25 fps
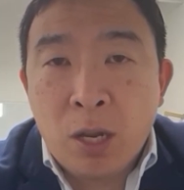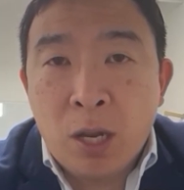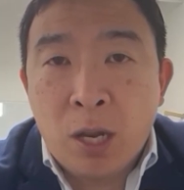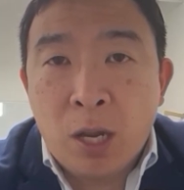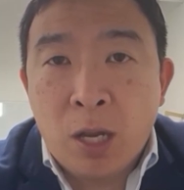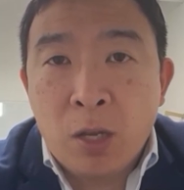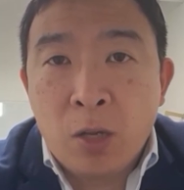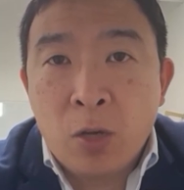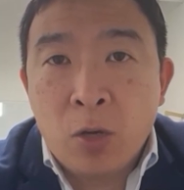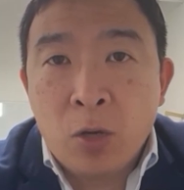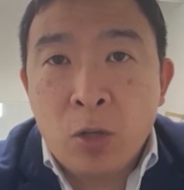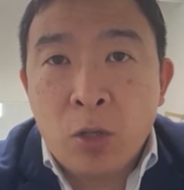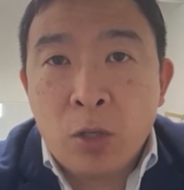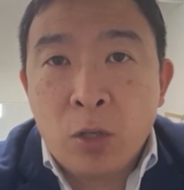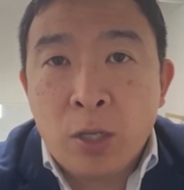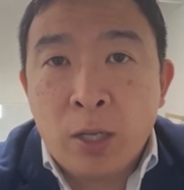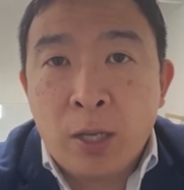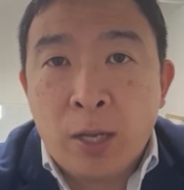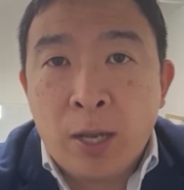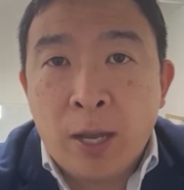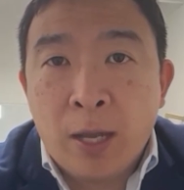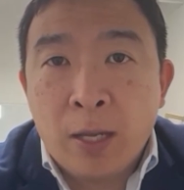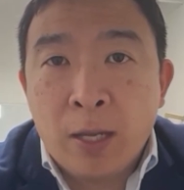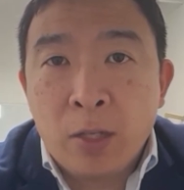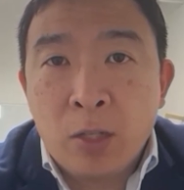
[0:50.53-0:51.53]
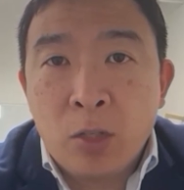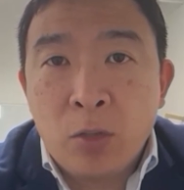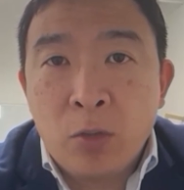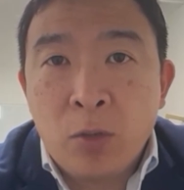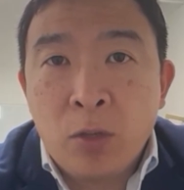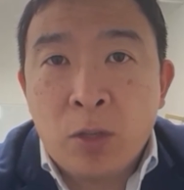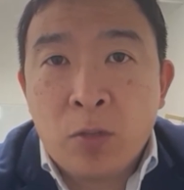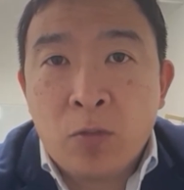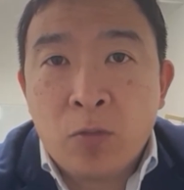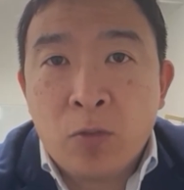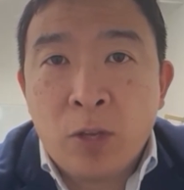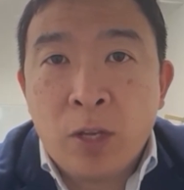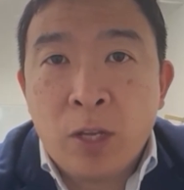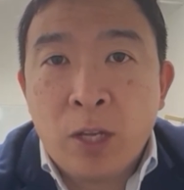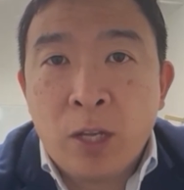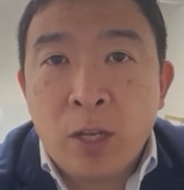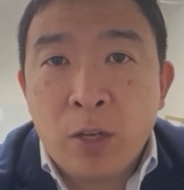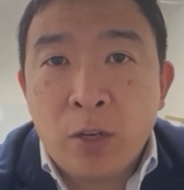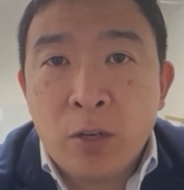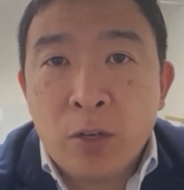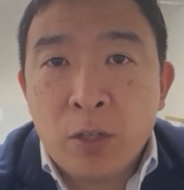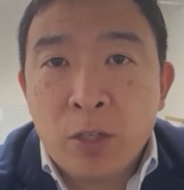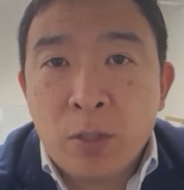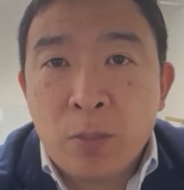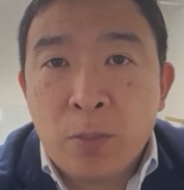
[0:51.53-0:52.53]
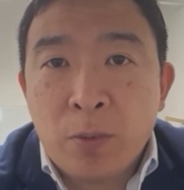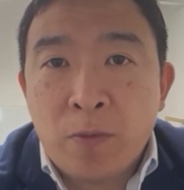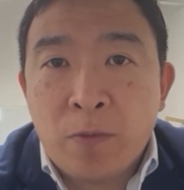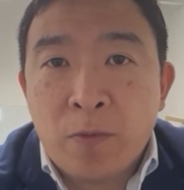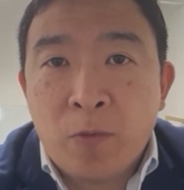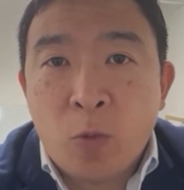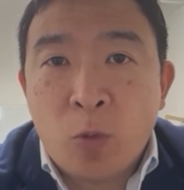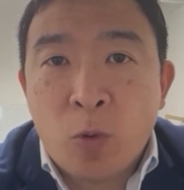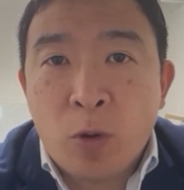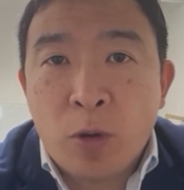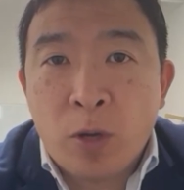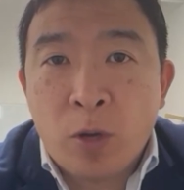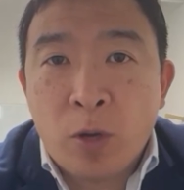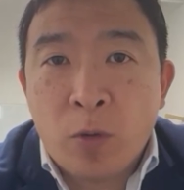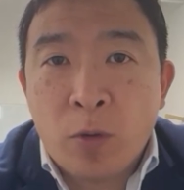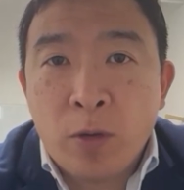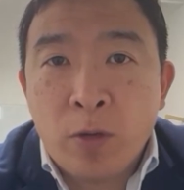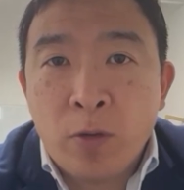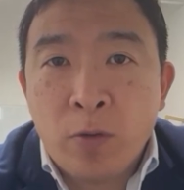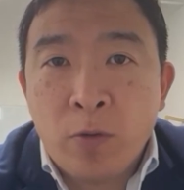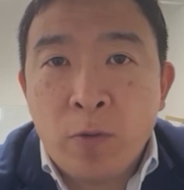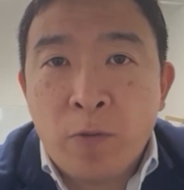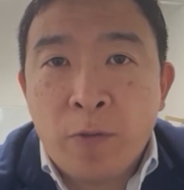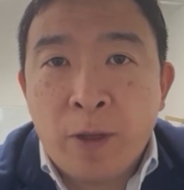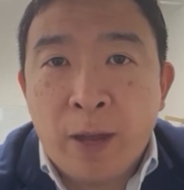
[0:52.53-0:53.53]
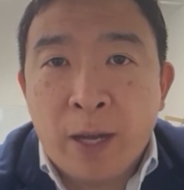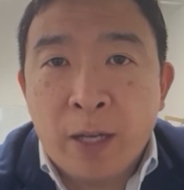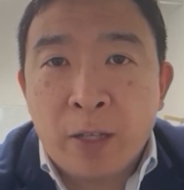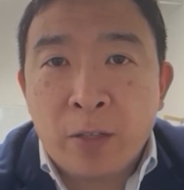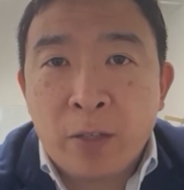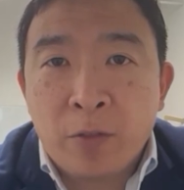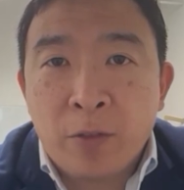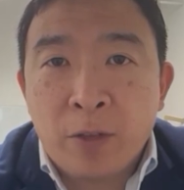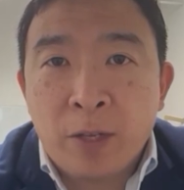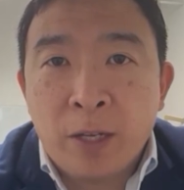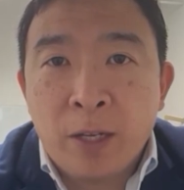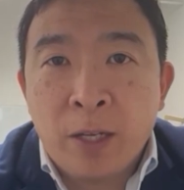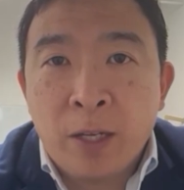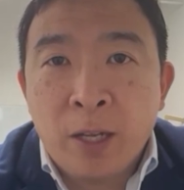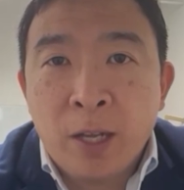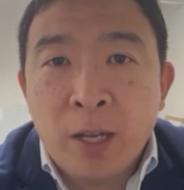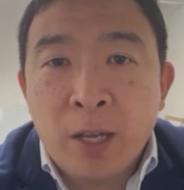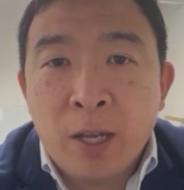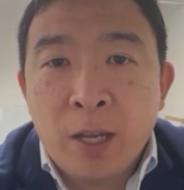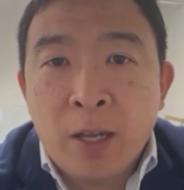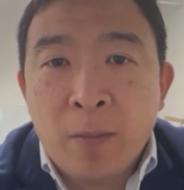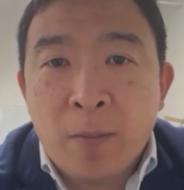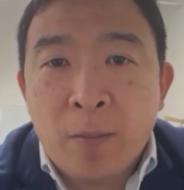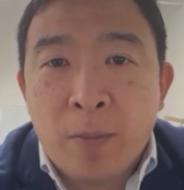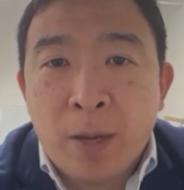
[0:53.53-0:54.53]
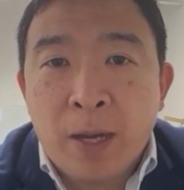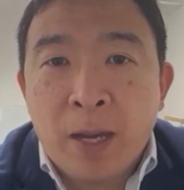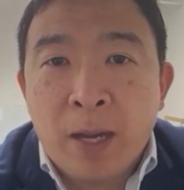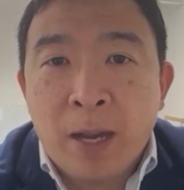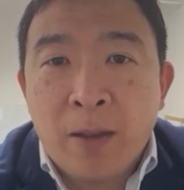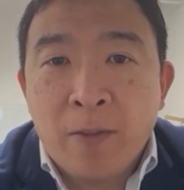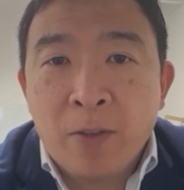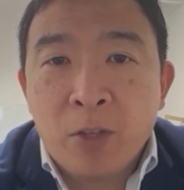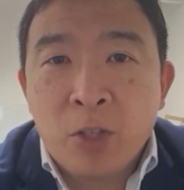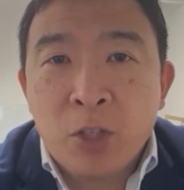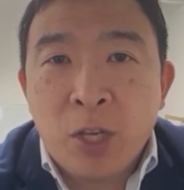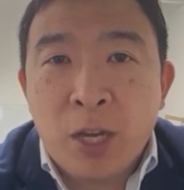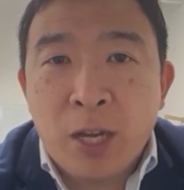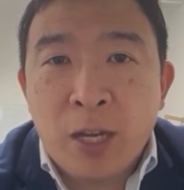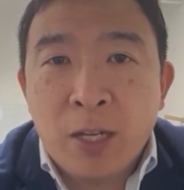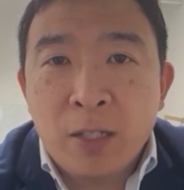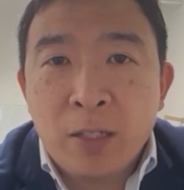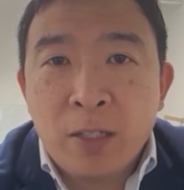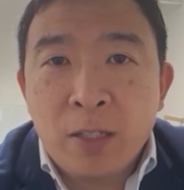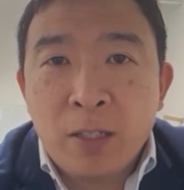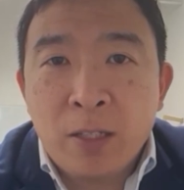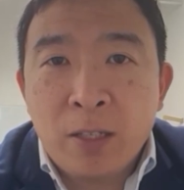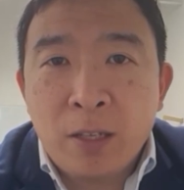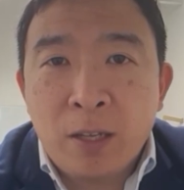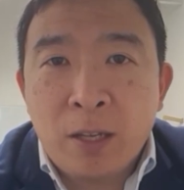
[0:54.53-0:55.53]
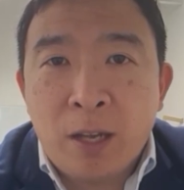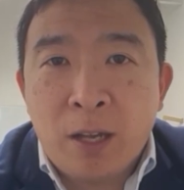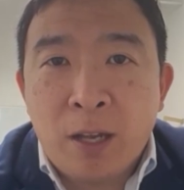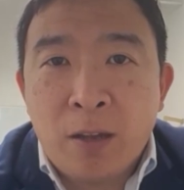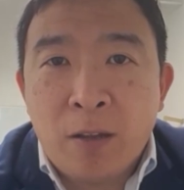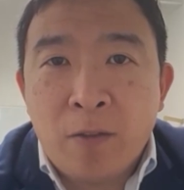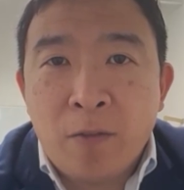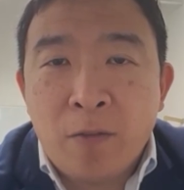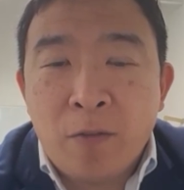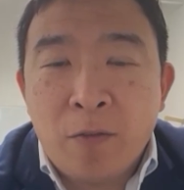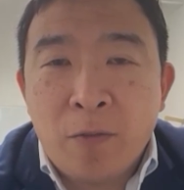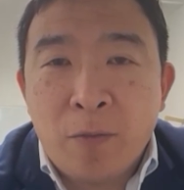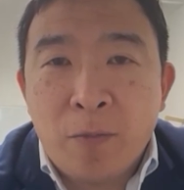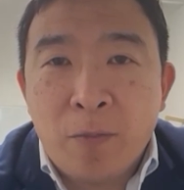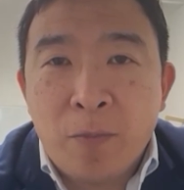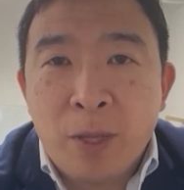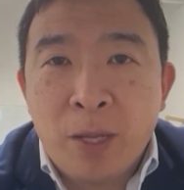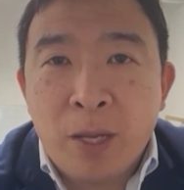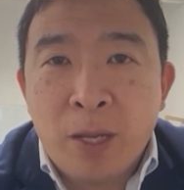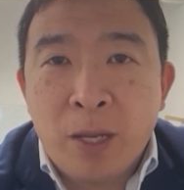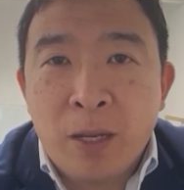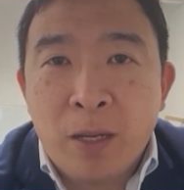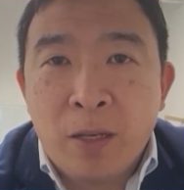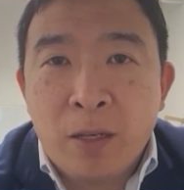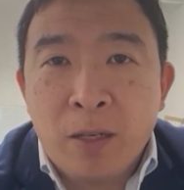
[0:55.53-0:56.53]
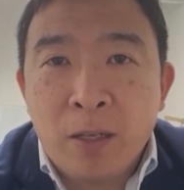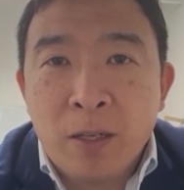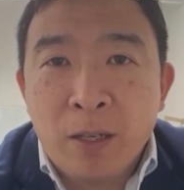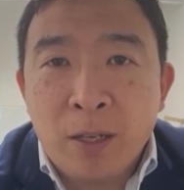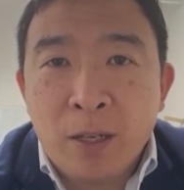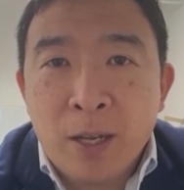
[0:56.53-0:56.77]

You're looking at 2 to 3 years before your new factory might have a chance of being